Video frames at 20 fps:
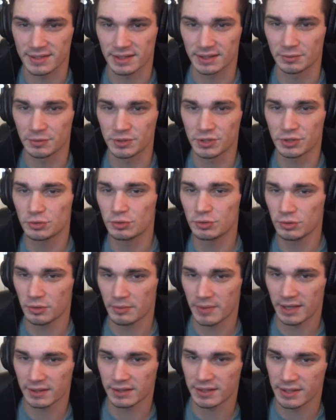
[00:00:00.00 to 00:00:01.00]
Like, what's cool
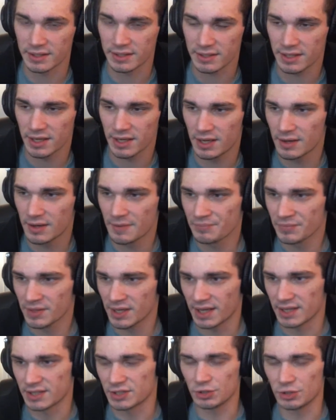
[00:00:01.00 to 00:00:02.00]
about these
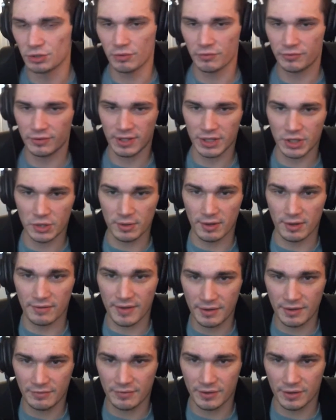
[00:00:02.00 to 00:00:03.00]
is you don't feel like you have
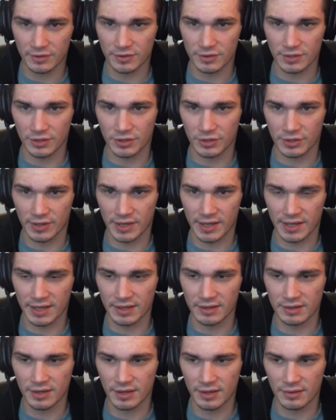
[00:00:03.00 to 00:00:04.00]
headphones on your
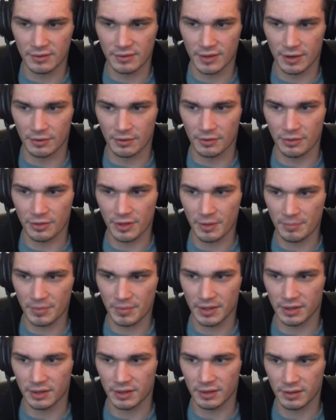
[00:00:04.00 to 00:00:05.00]
head that are
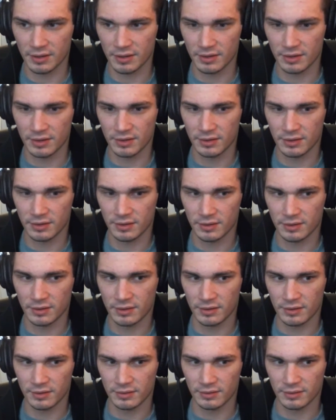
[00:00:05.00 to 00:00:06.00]
thumping,
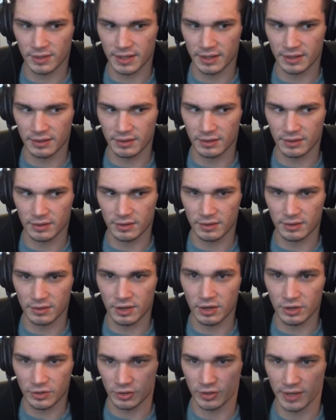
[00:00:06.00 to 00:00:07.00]
like,
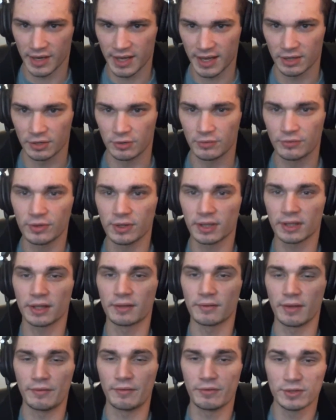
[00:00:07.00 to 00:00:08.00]
on your head. You feel like
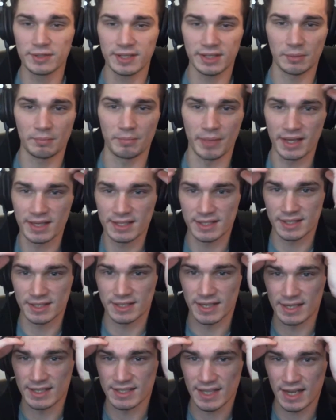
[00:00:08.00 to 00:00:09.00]
it feels like the bass is
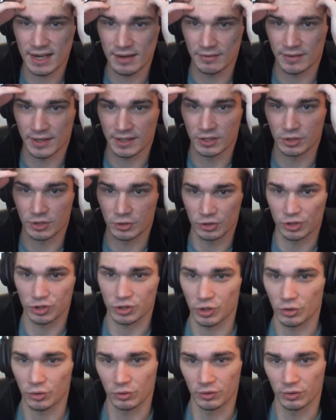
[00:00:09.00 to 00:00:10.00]
inside of like your
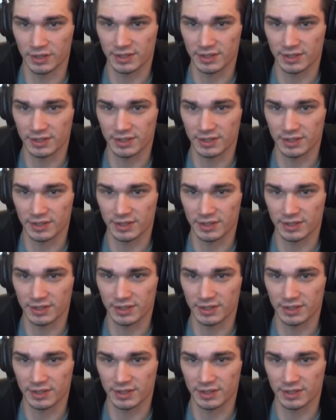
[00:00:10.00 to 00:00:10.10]
skull.